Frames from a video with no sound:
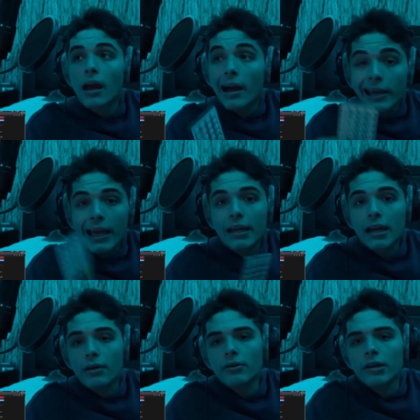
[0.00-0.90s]
I can't
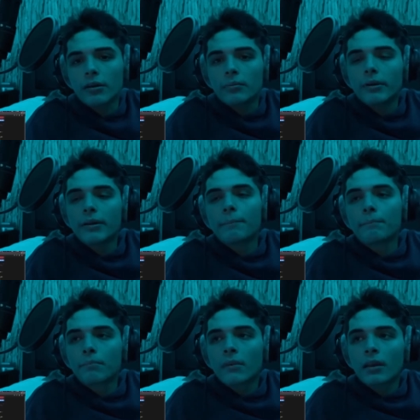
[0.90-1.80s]
count right now, but
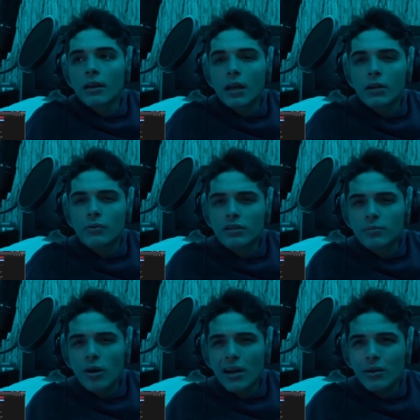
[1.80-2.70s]
anyways,
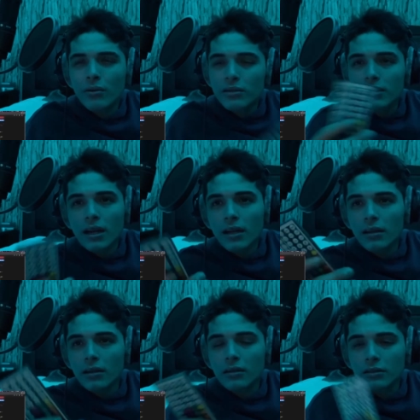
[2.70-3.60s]
bro, I know this guy uh,